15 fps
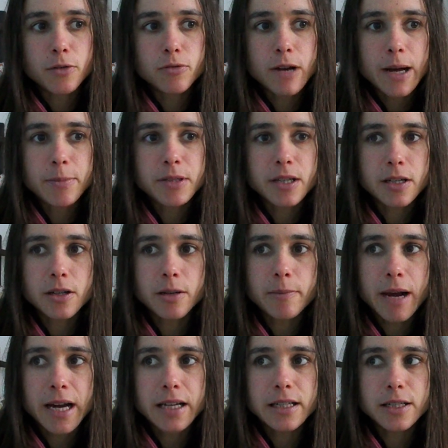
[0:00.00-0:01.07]
crepes that
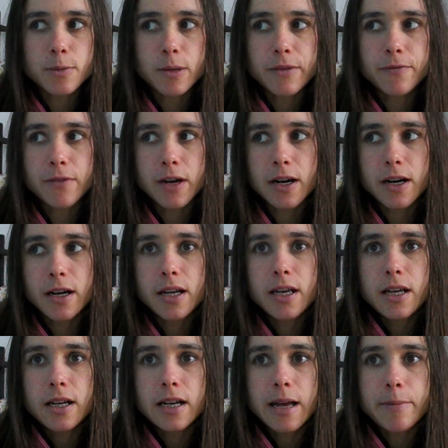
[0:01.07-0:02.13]
I made with
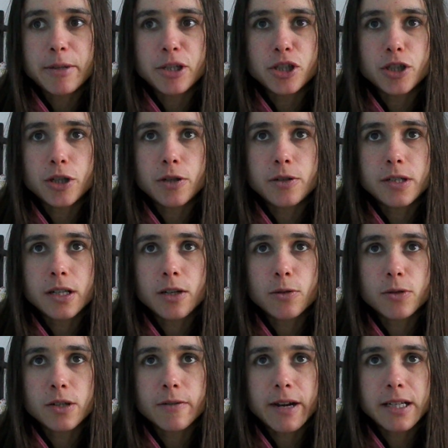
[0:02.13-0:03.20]
lemon juice, and
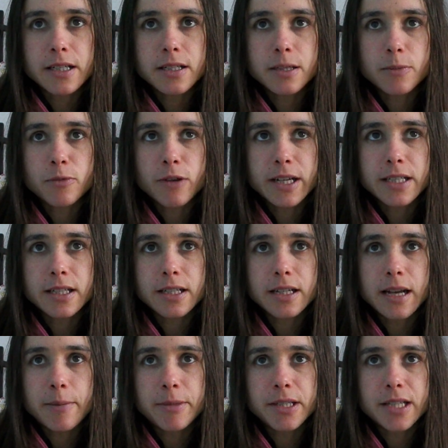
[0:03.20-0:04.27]
I also added some
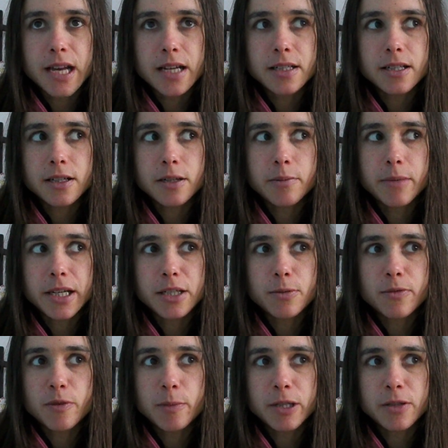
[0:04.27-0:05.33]
grated lemon zest that I
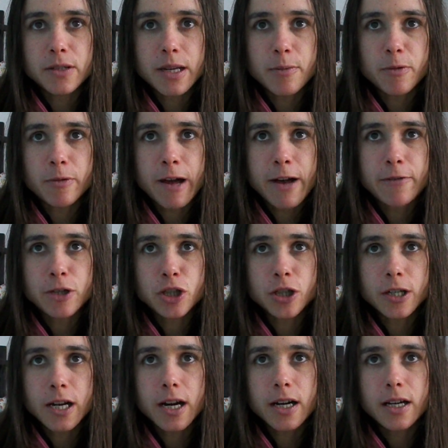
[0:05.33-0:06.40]
mixed with a bit of demerara
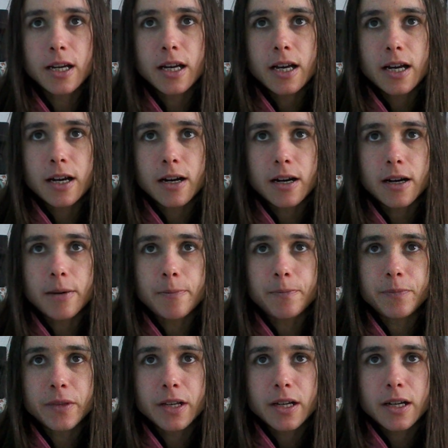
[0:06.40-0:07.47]
sugar.
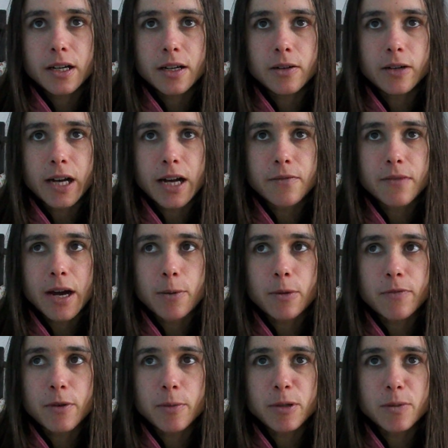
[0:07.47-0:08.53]
And I had that
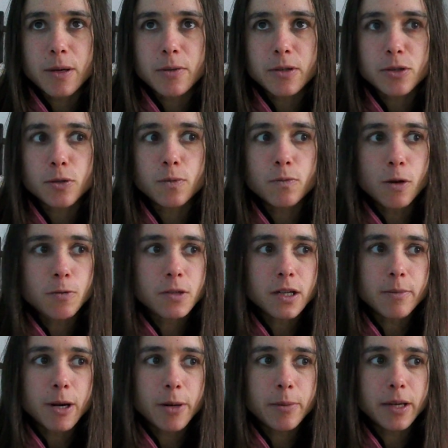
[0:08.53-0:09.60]
with them as well, and I sort of rolled
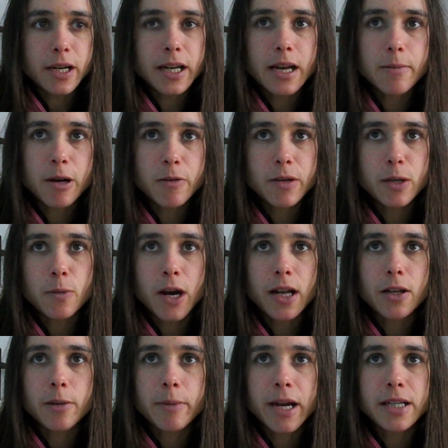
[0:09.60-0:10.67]
them up, and they came out really
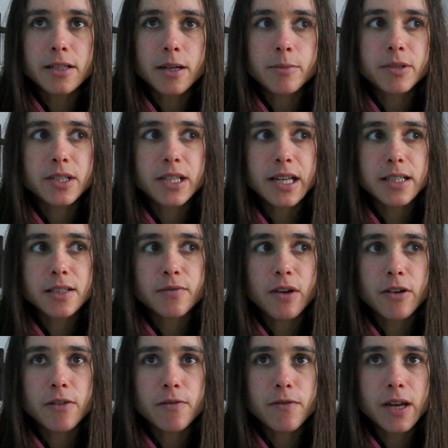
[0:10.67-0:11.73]
well. I made six
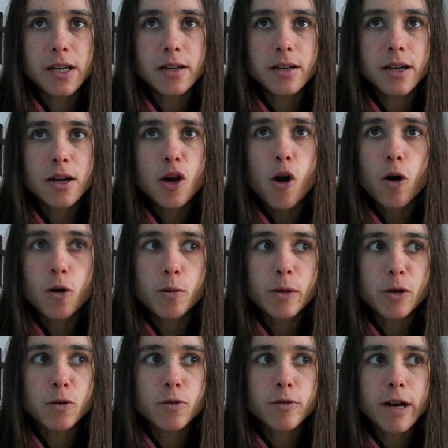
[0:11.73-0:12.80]
very thin
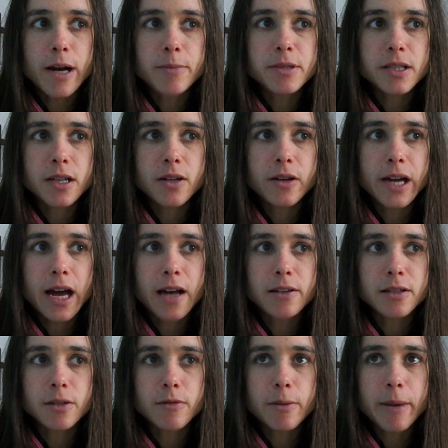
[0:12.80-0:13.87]
wholemeal crepes, and I
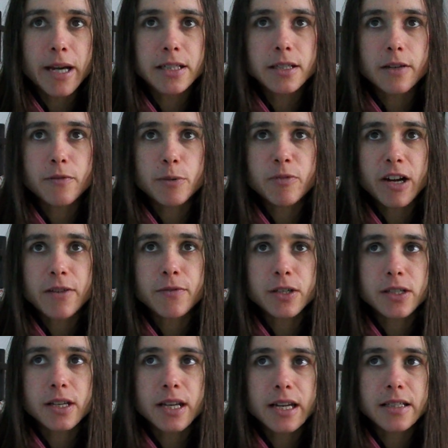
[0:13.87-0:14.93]
had the remainder for
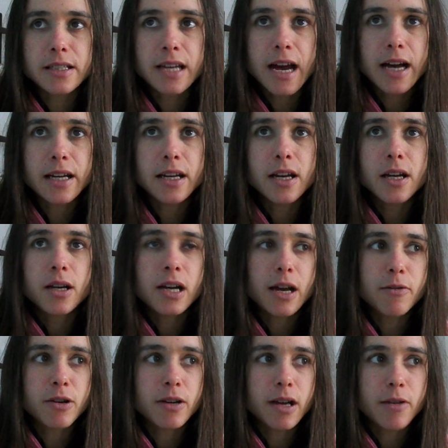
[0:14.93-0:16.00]
breakfast the next day.
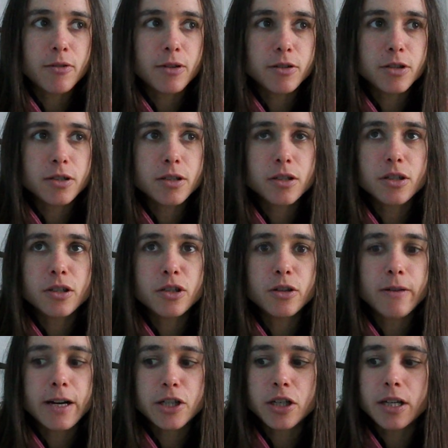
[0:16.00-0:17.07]
They were just as good as
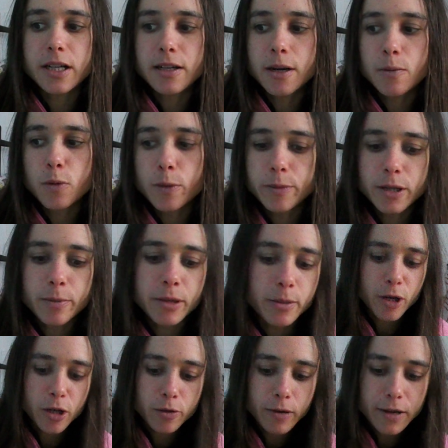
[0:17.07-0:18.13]
new, actually, warmed up
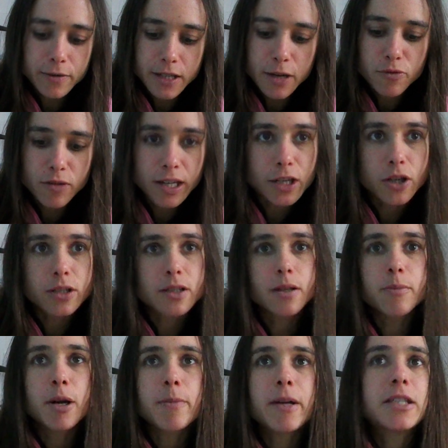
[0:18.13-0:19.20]
microwave, so they were really good.
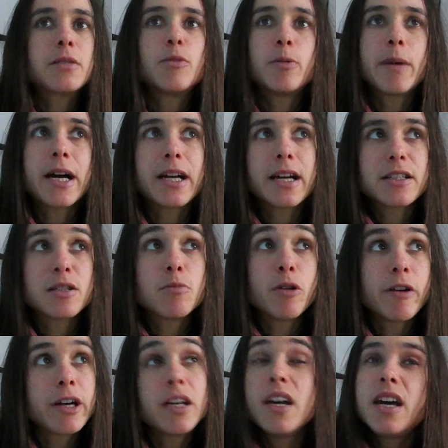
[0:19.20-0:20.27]
And I might make some more pancakes
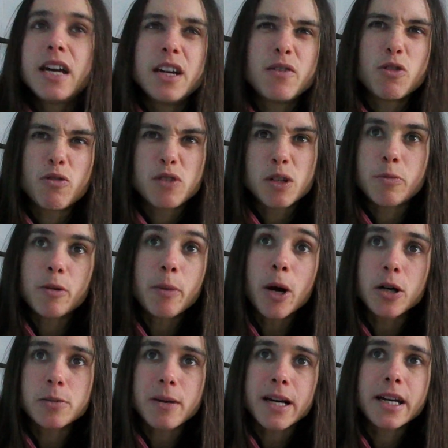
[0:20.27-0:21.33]
tomorrow, even though obviously we're
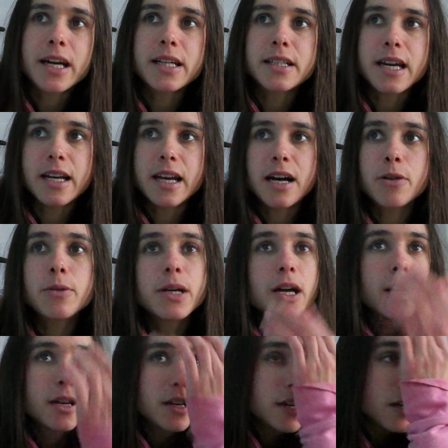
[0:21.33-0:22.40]
past pancake day now,
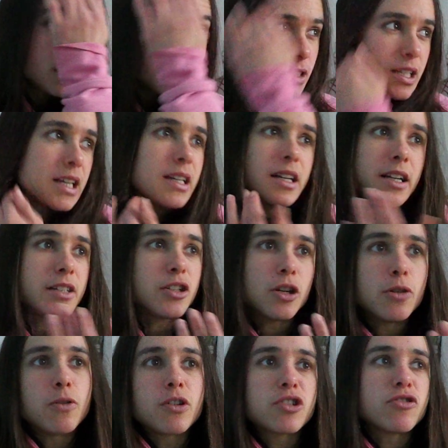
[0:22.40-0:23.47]
so technically it's
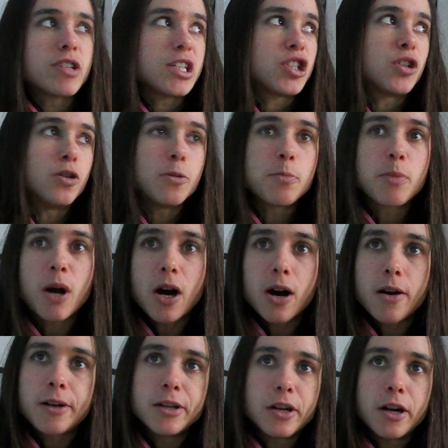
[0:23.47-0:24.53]
no longer traditional,
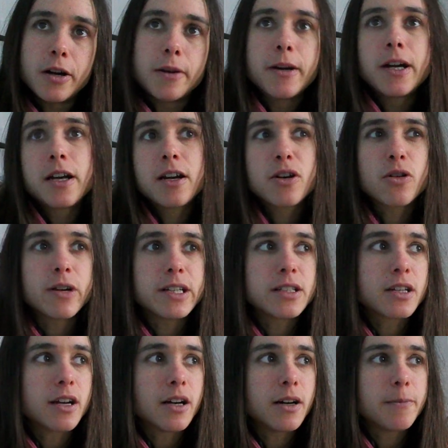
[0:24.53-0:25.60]
but, you know, got
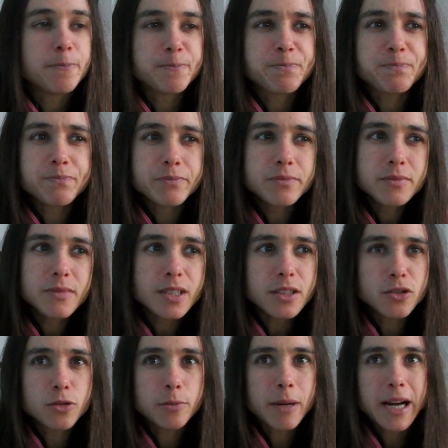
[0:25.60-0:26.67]
into the
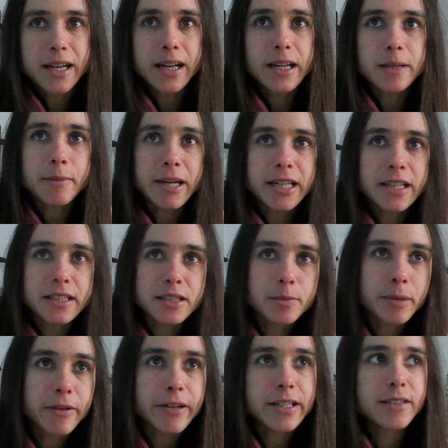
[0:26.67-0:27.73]
sort of pancake making
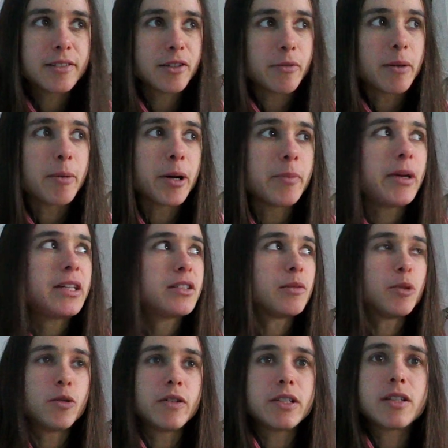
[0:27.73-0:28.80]
spirit, so I might make
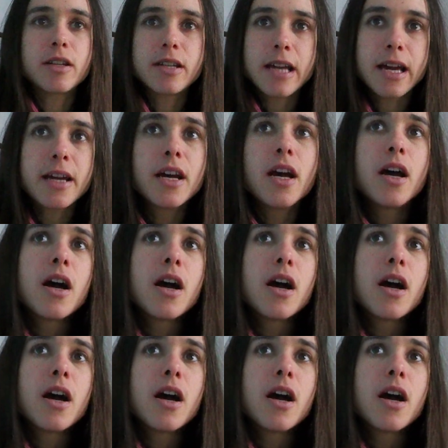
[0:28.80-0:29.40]
some more on Sunday.